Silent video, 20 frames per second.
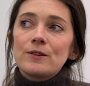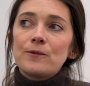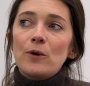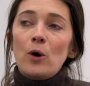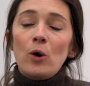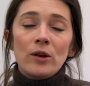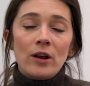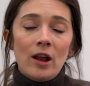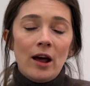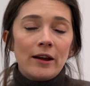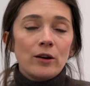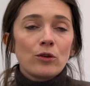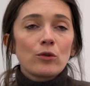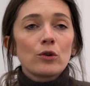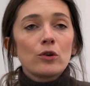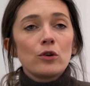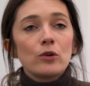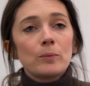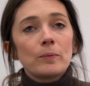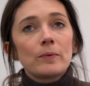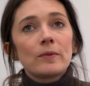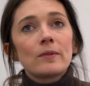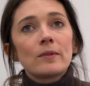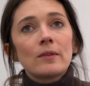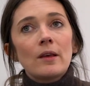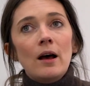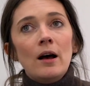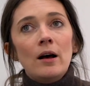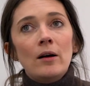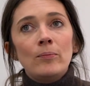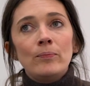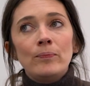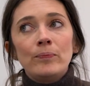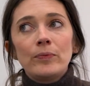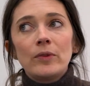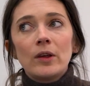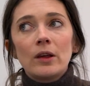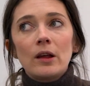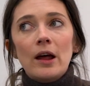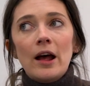of online groups
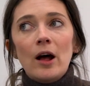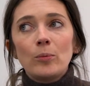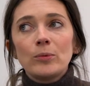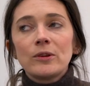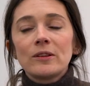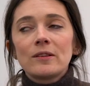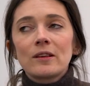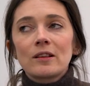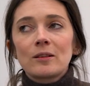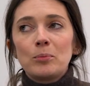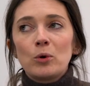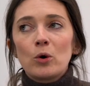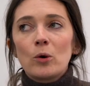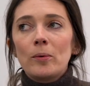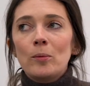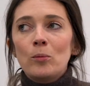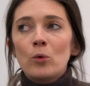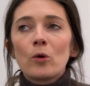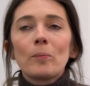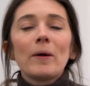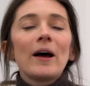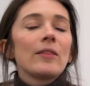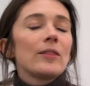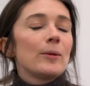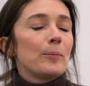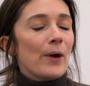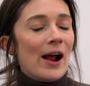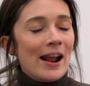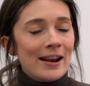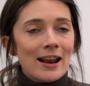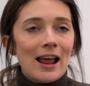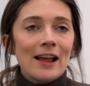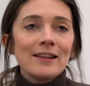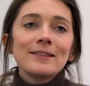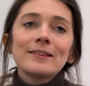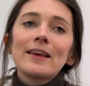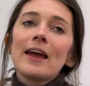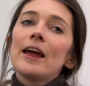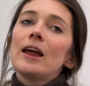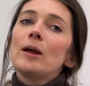that helped us explore a bit more about the brand
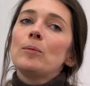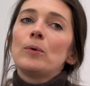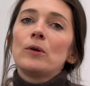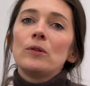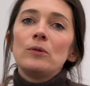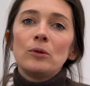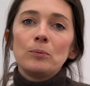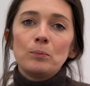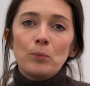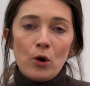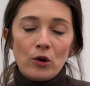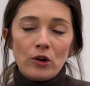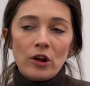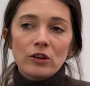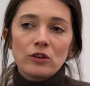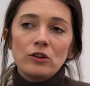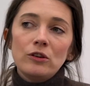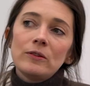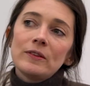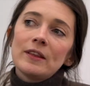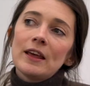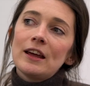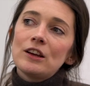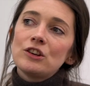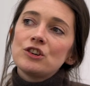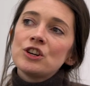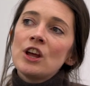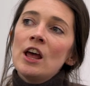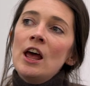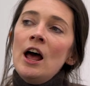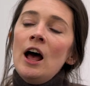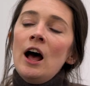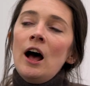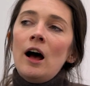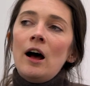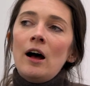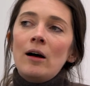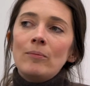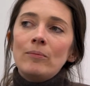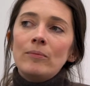landscape and product usage,
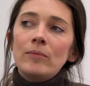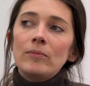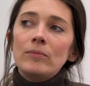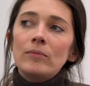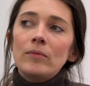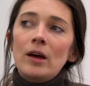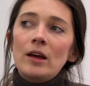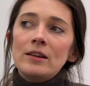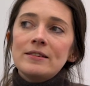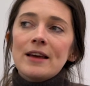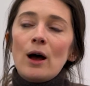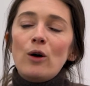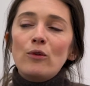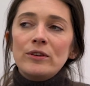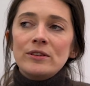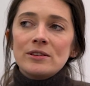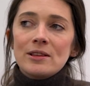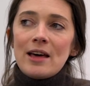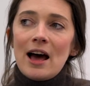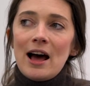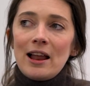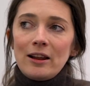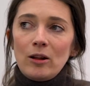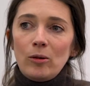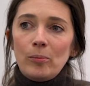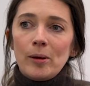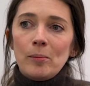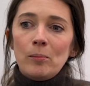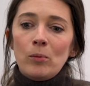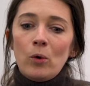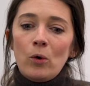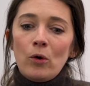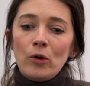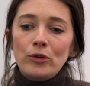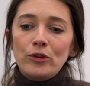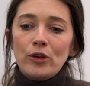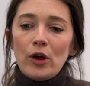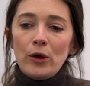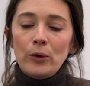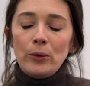and delve into that a little bit more.
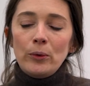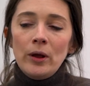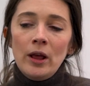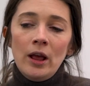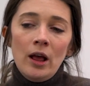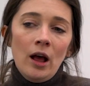So